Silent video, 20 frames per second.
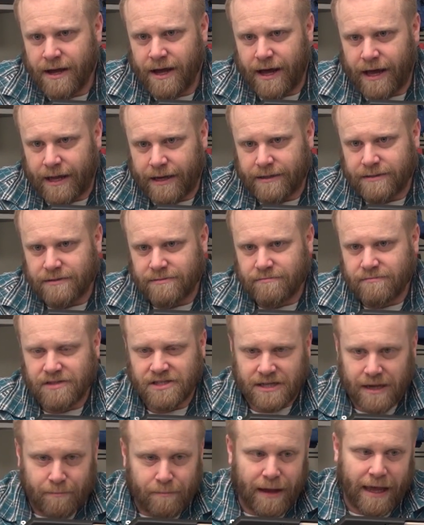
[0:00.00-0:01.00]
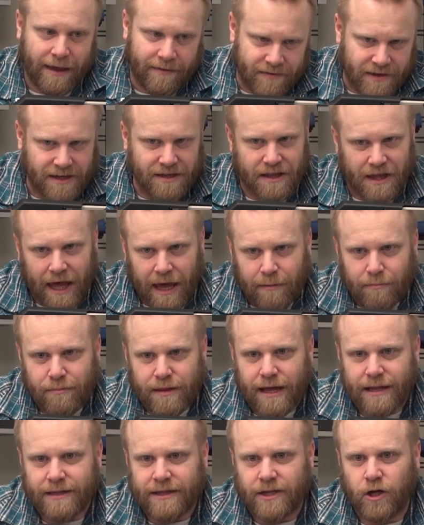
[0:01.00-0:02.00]
And some may even claim
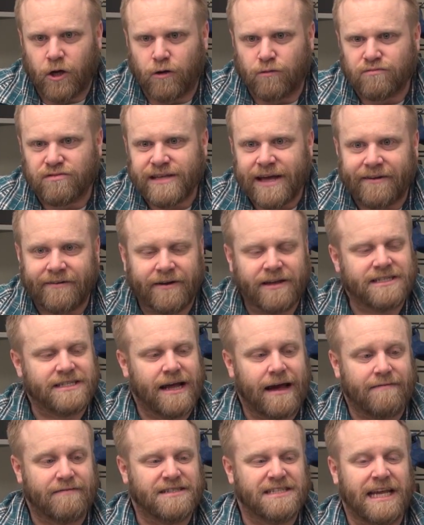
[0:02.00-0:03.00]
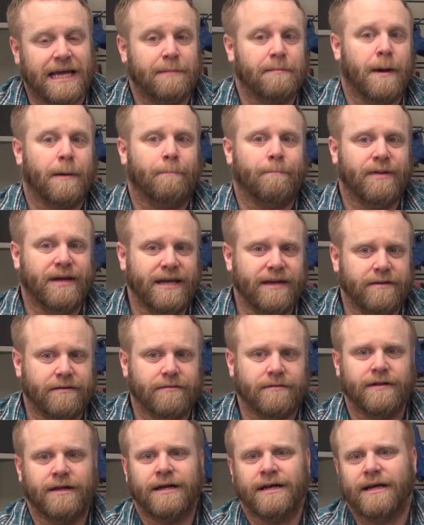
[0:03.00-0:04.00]
that the Homesteader doesn't have the same
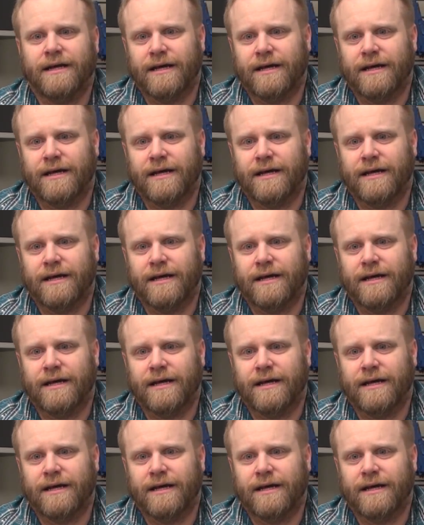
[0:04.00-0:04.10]
appeal